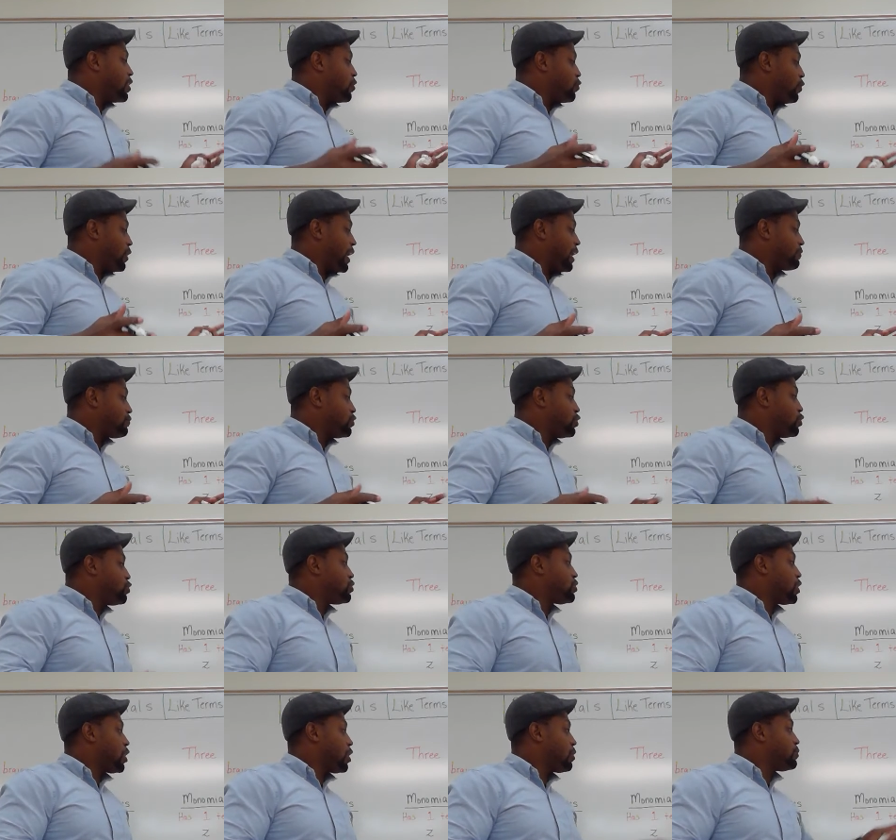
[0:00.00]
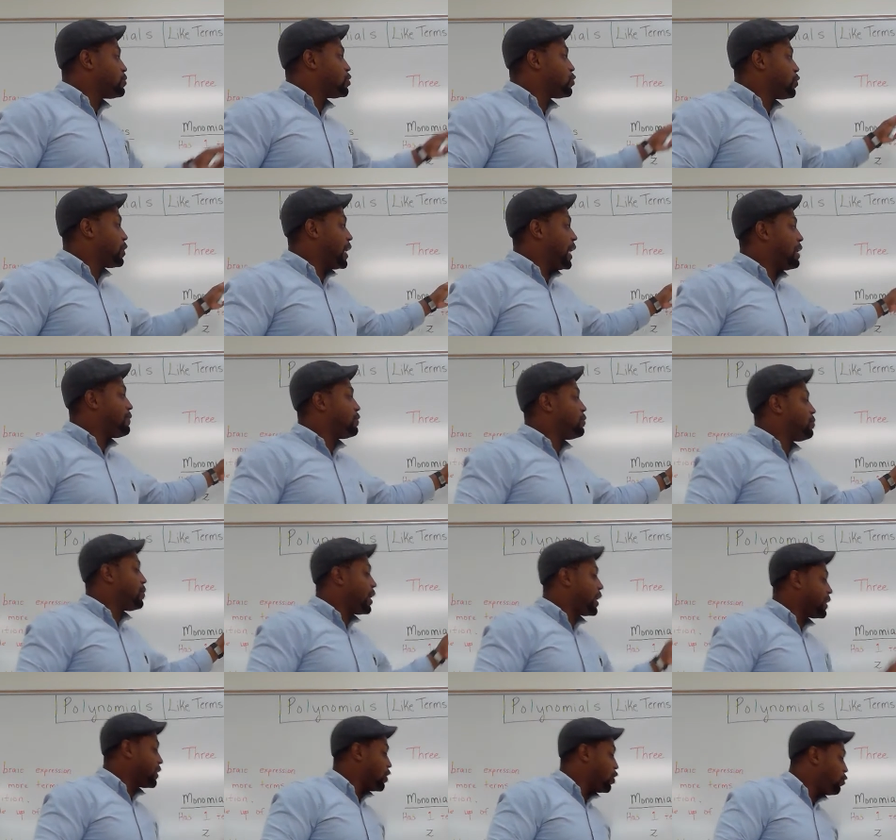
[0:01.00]
We have two terms. We have a
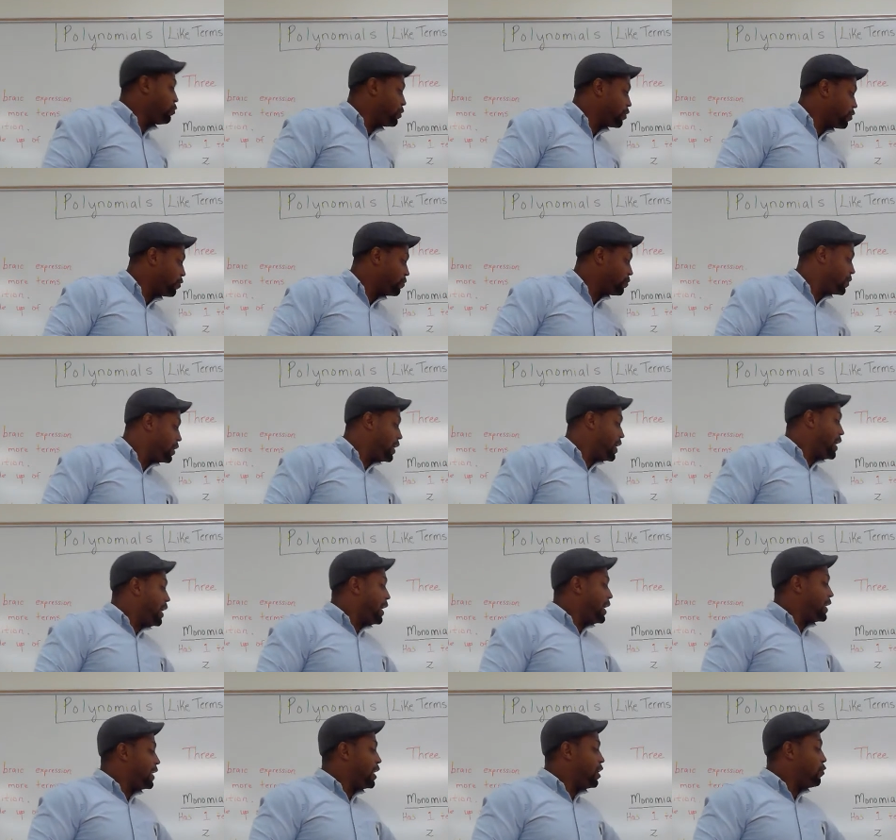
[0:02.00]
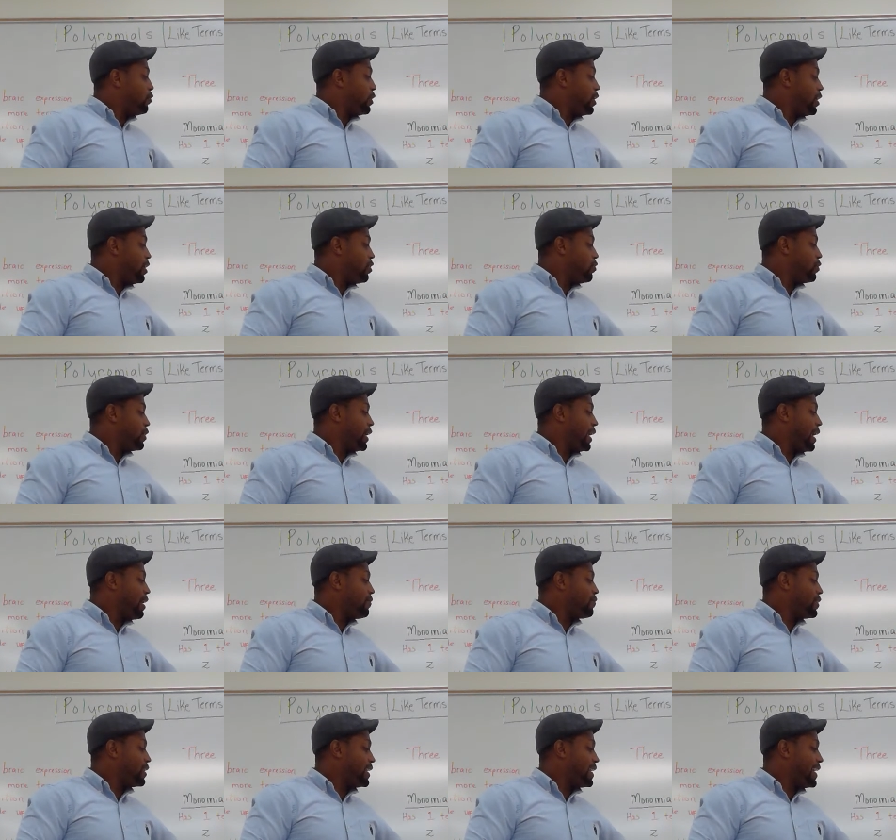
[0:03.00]
binomial. And now here we
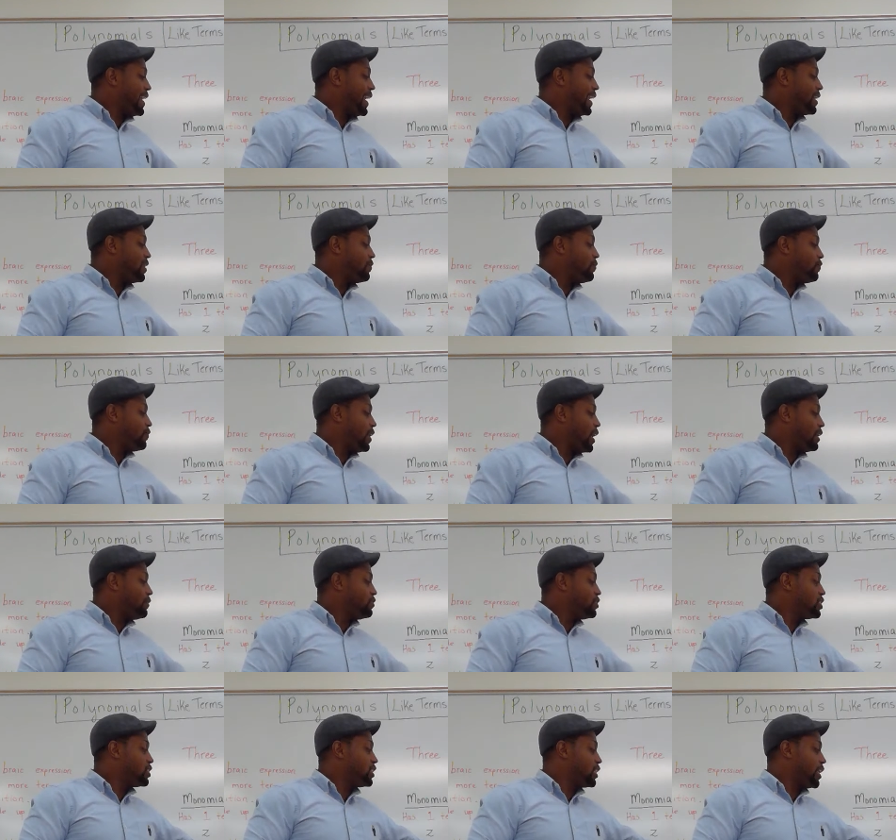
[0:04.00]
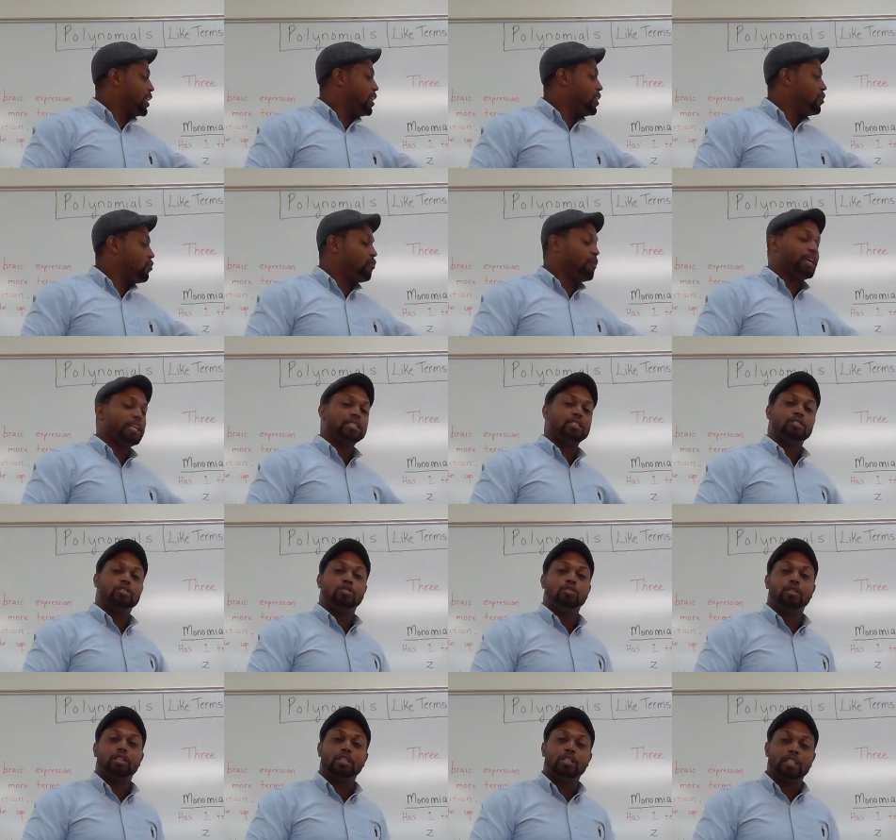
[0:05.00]
have negative 5c raised
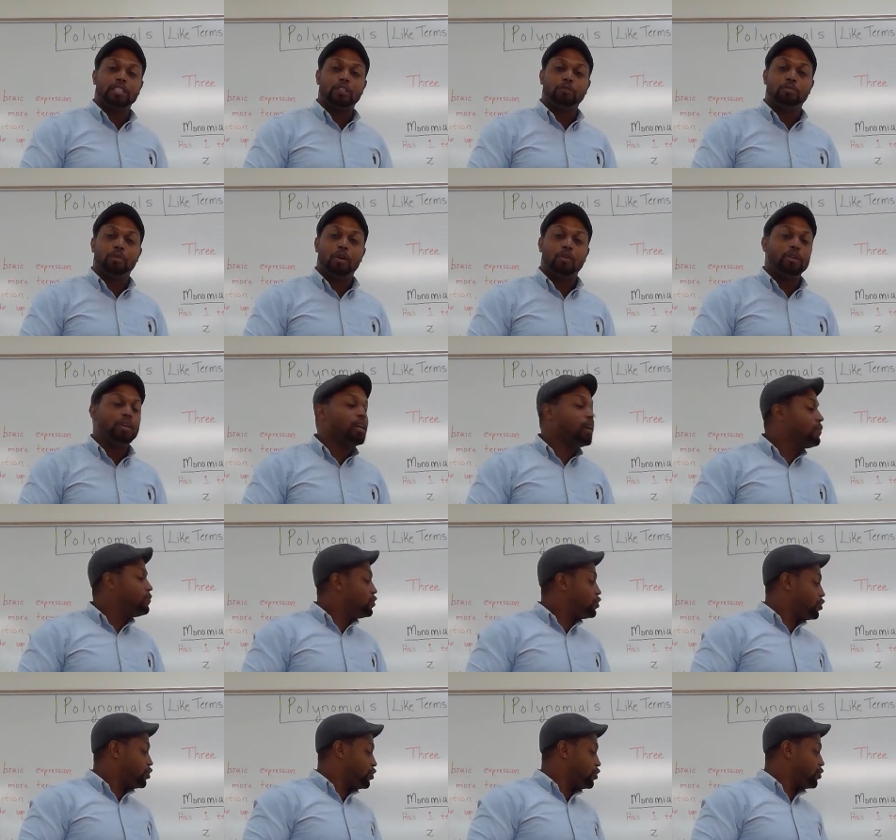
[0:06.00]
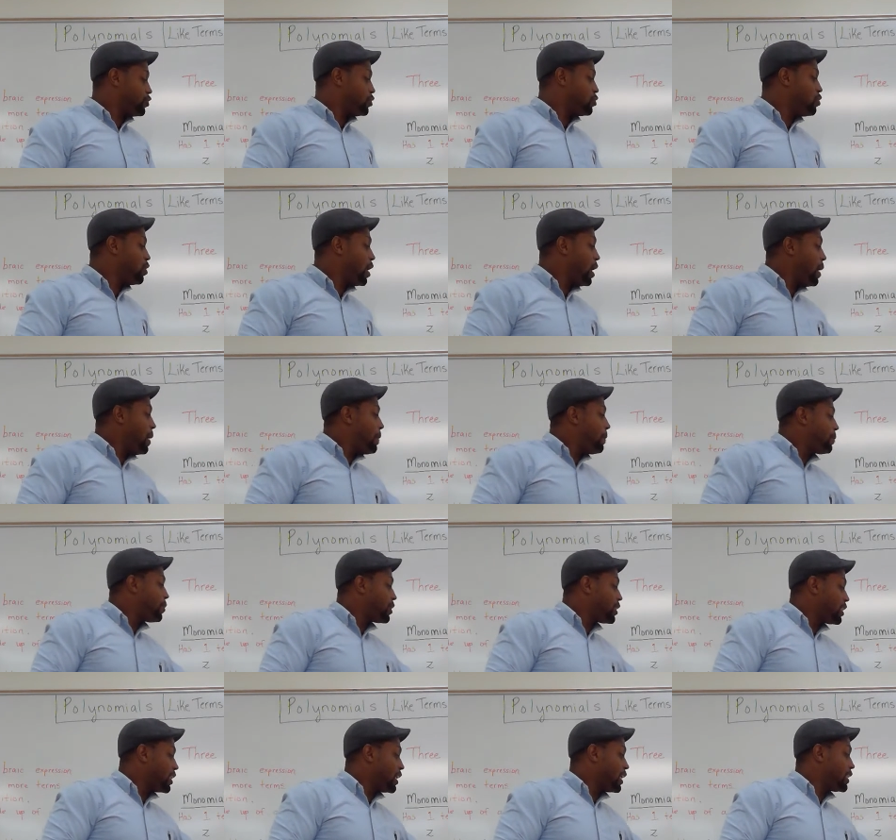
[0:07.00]
to the exponent of 2
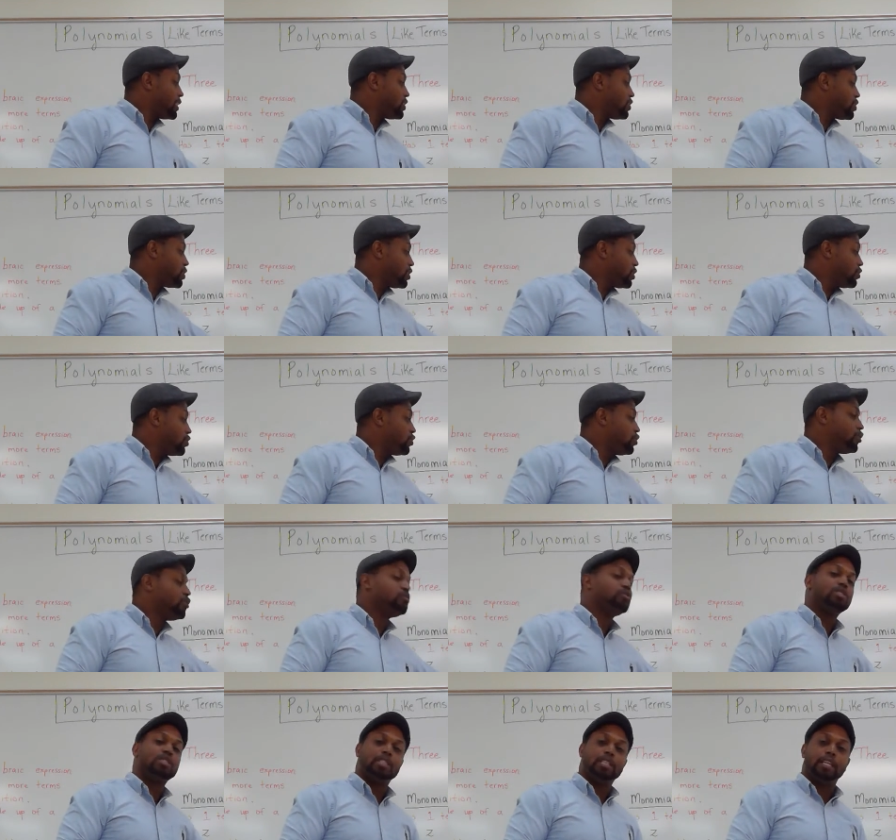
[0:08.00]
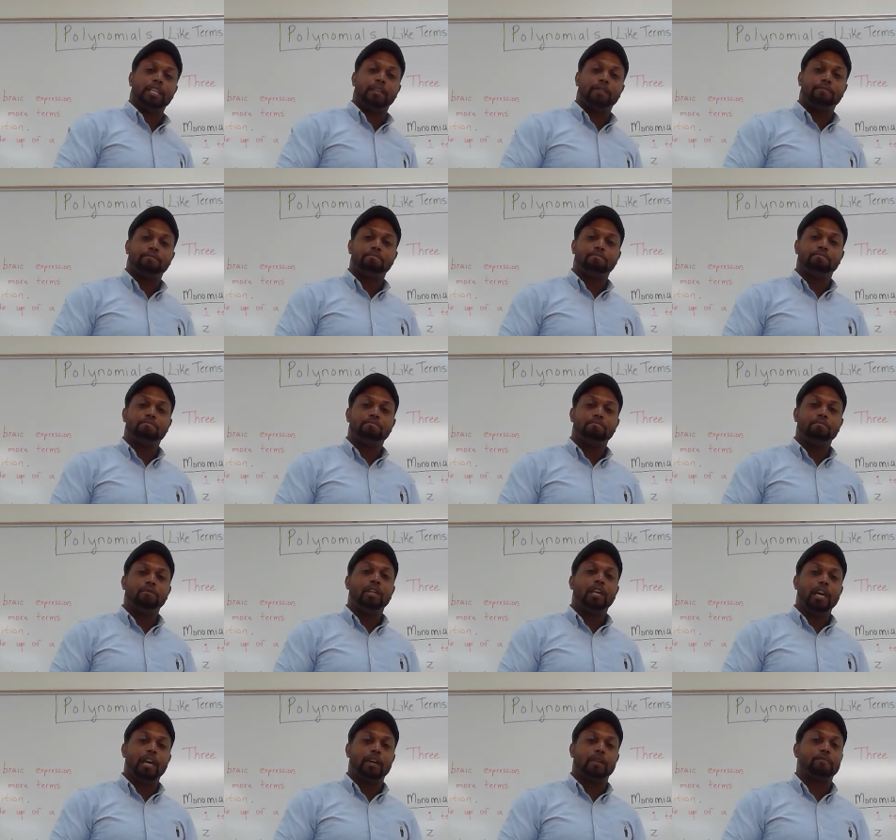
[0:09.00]
plus 2c.
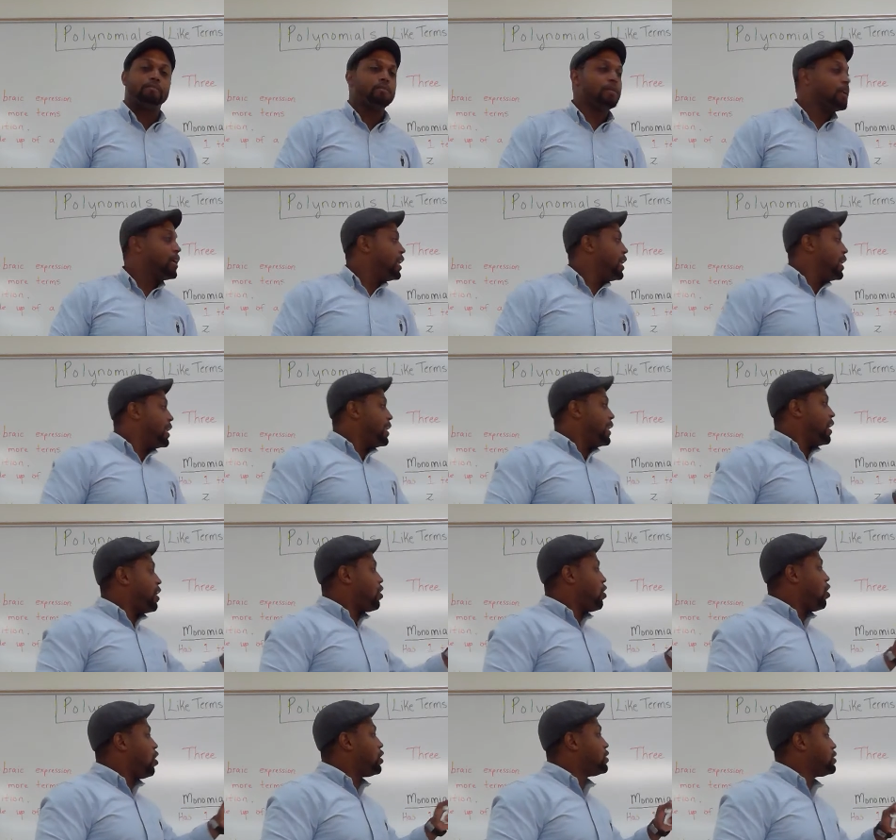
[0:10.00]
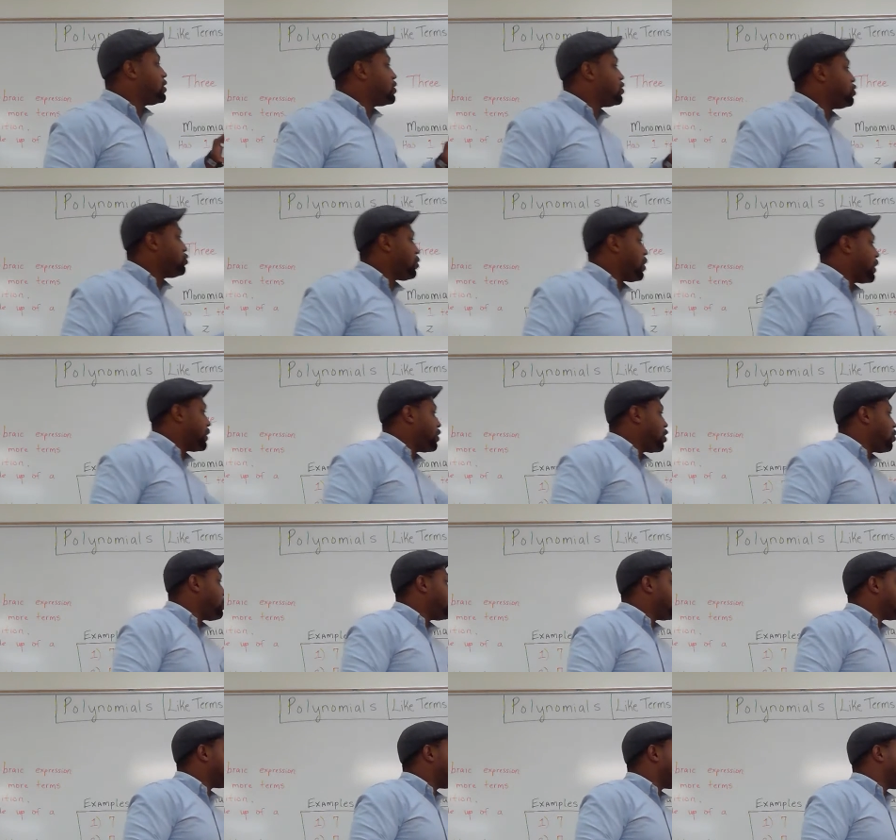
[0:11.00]
Okay, now on to
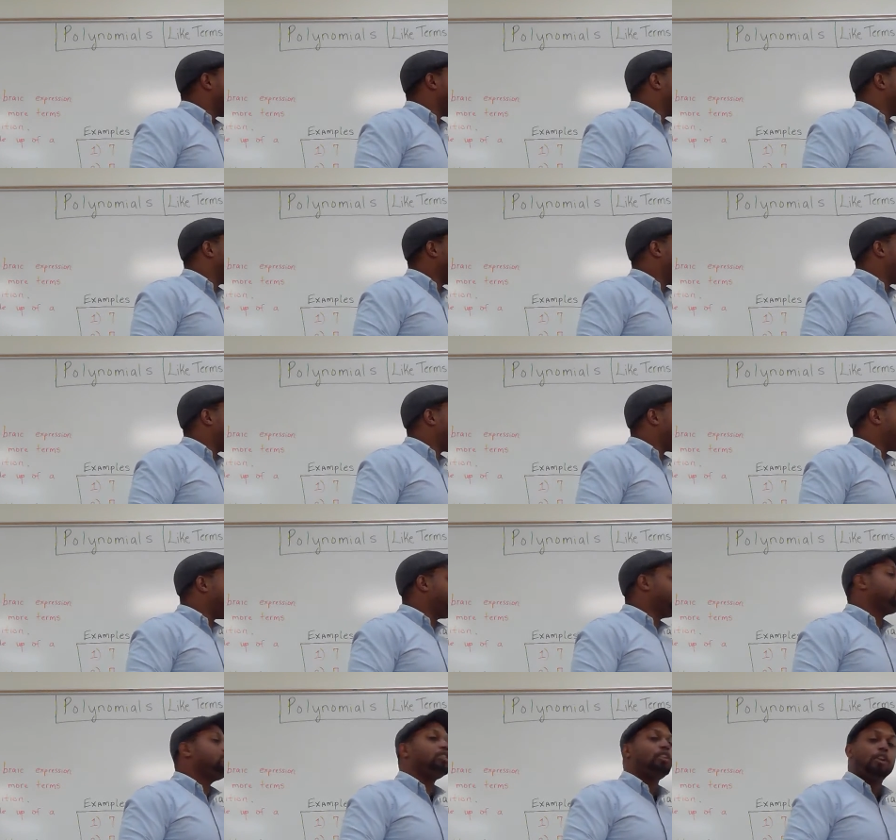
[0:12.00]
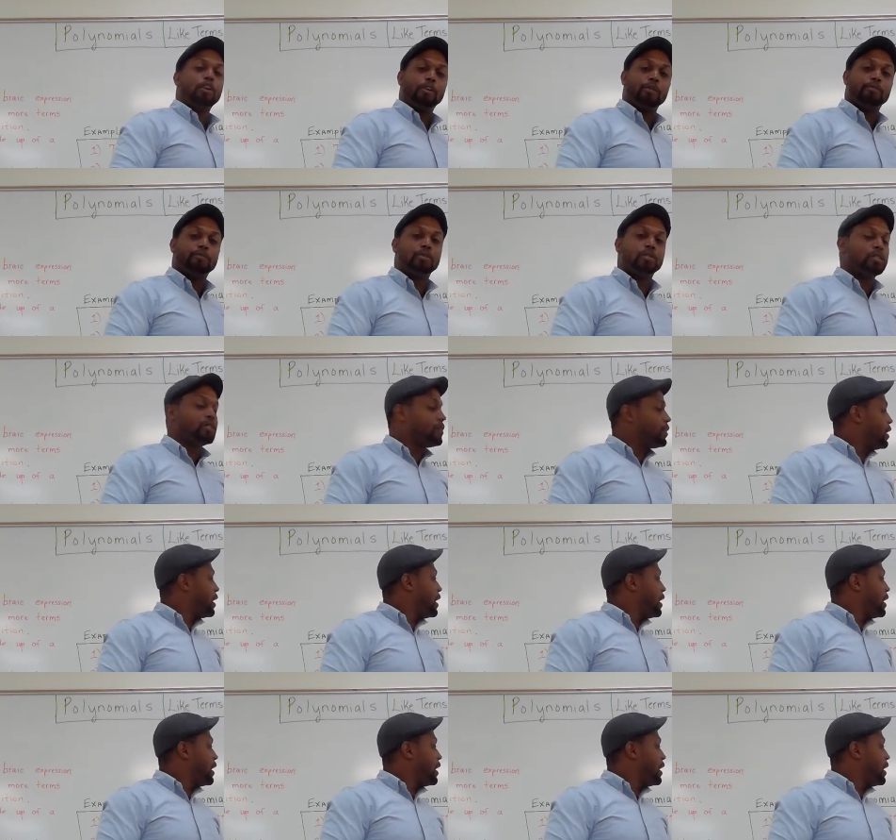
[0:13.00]
trinomials, which have three terms.